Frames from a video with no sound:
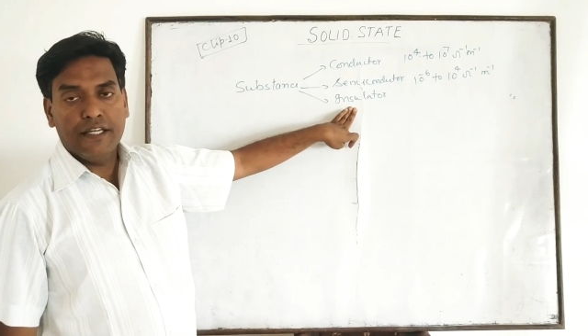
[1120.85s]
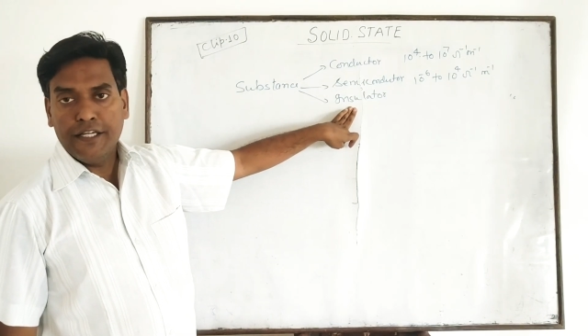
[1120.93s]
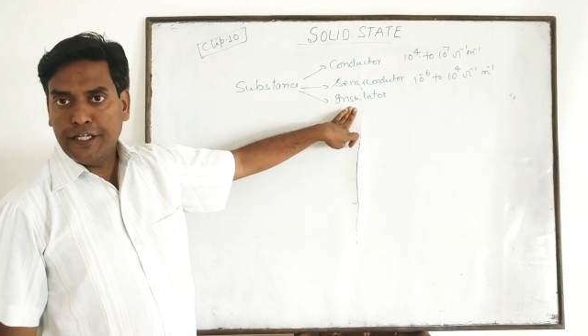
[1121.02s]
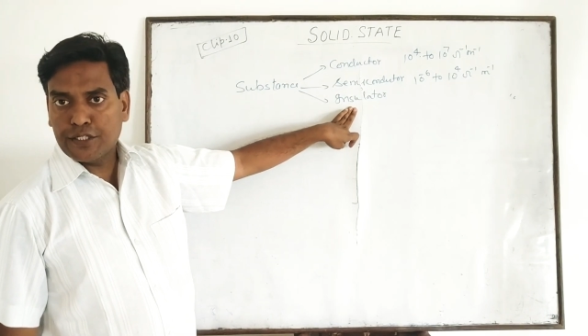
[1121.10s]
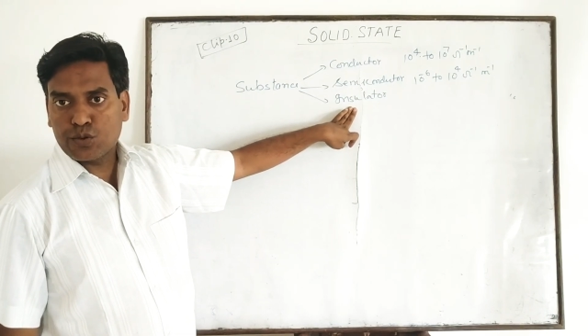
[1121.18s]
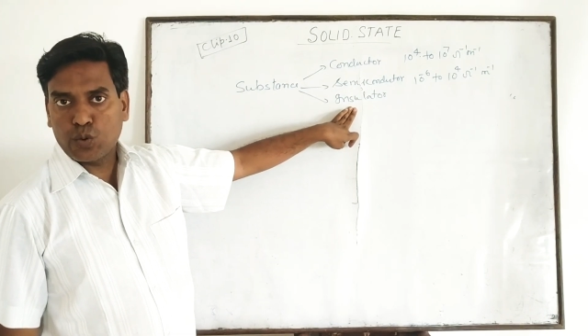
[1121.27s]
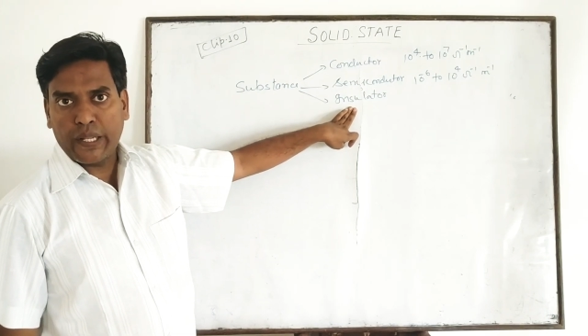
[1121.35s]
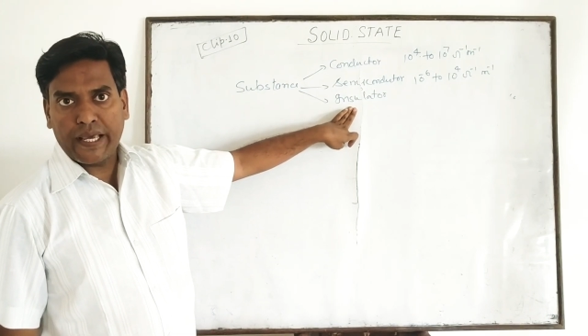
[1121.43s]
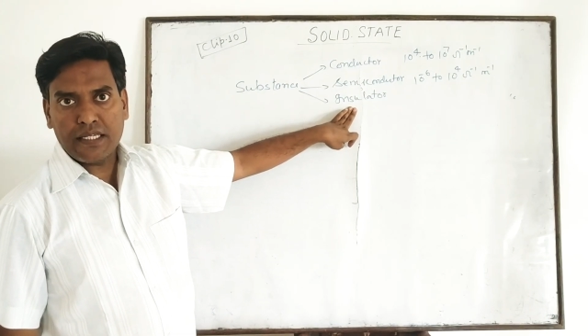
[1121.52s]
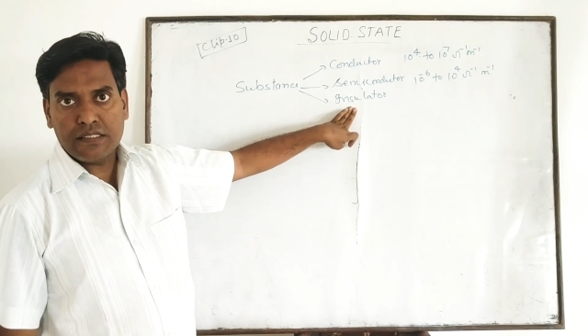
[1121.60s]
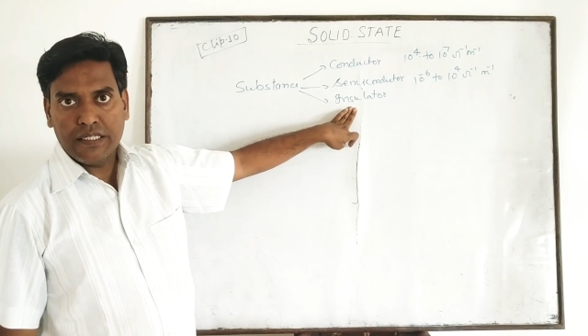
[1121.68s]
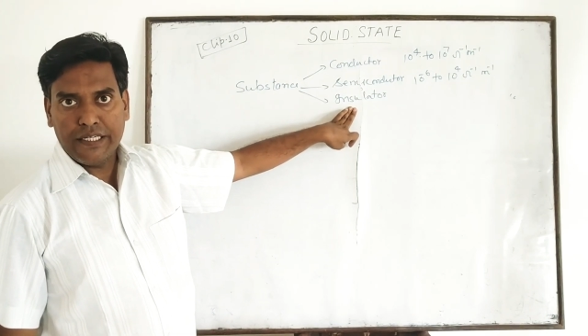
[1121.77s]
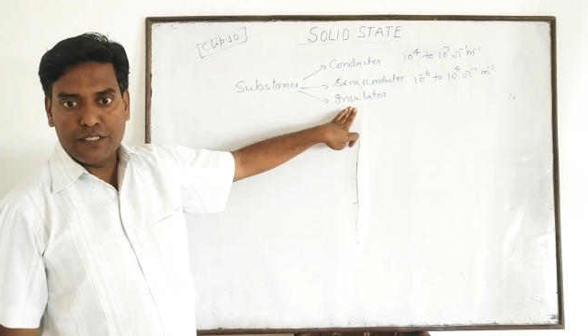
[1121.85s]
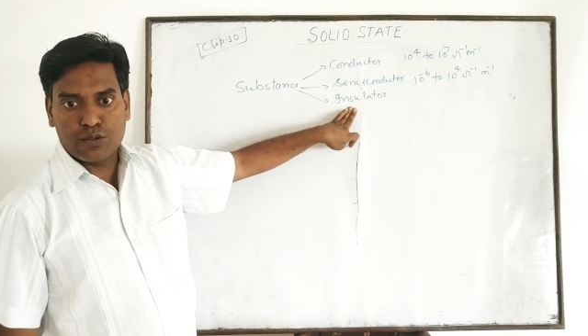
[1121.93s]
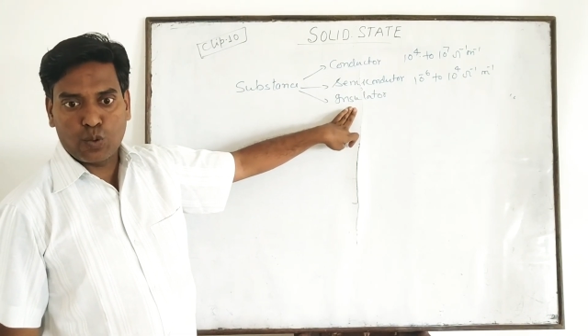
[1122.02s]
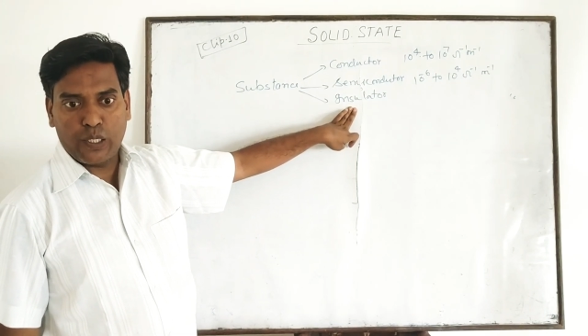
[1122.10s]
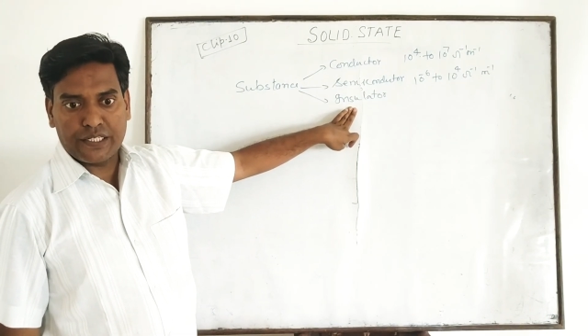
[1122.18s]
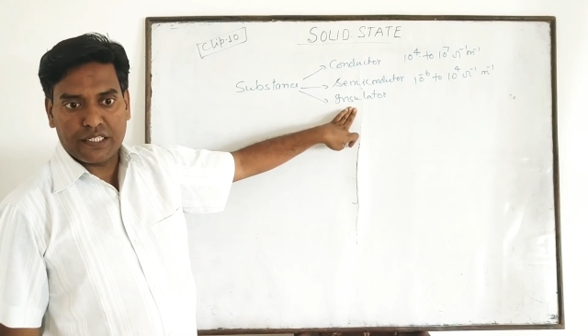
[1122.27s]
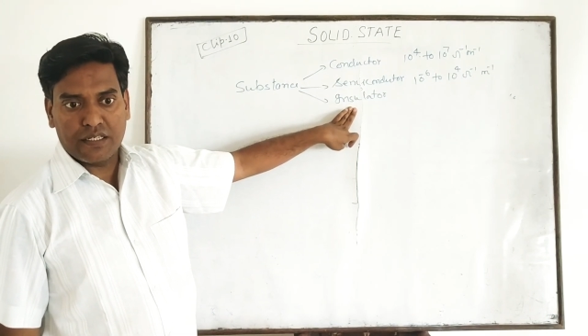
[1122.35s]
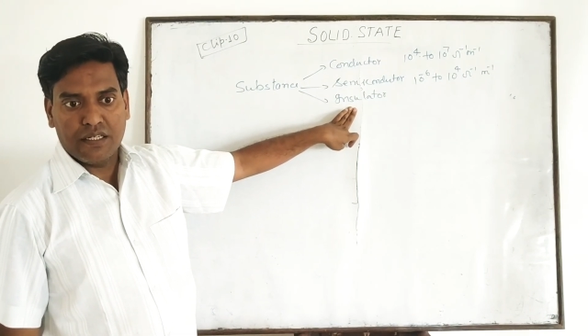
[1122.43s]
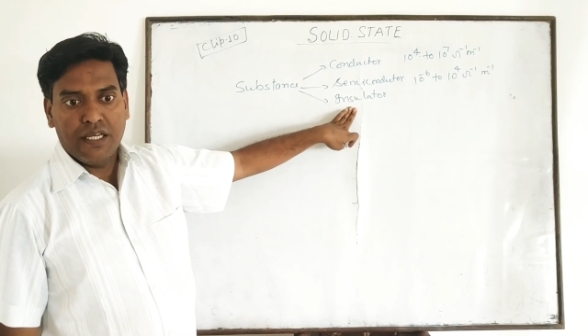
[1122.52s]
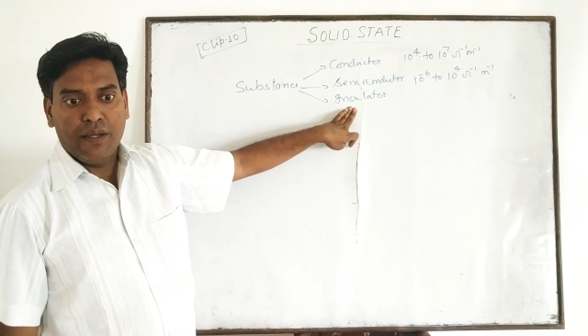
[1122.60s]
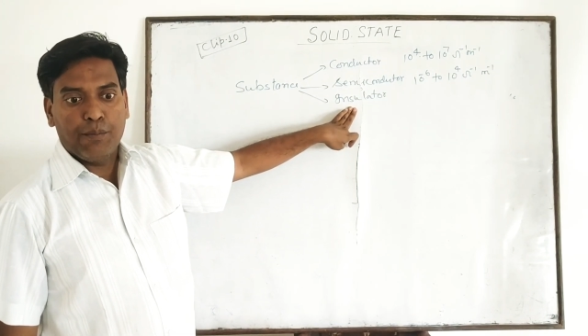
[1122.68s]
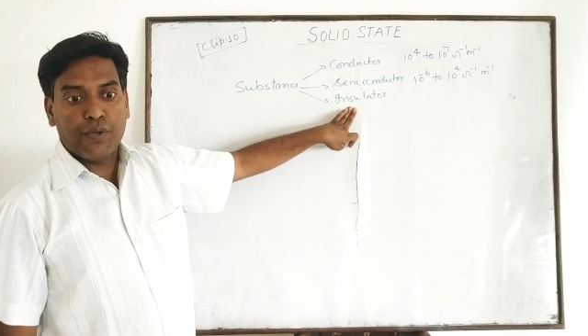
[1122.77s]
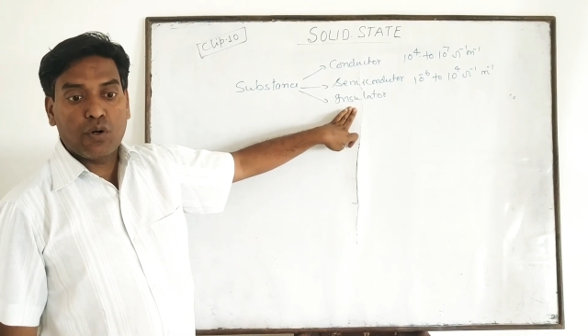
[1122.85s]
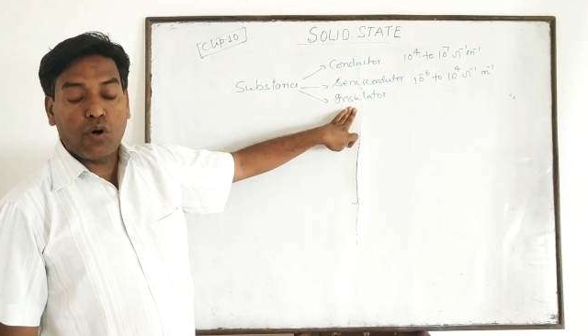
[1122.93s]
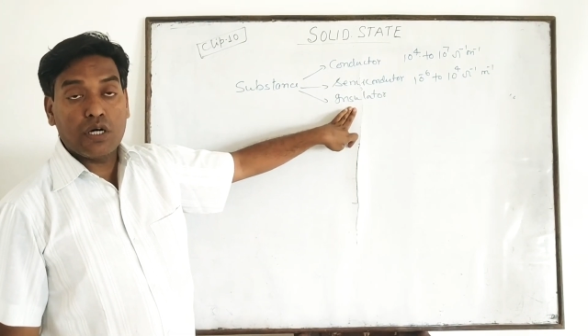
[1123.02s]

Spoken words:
is known as insulator, because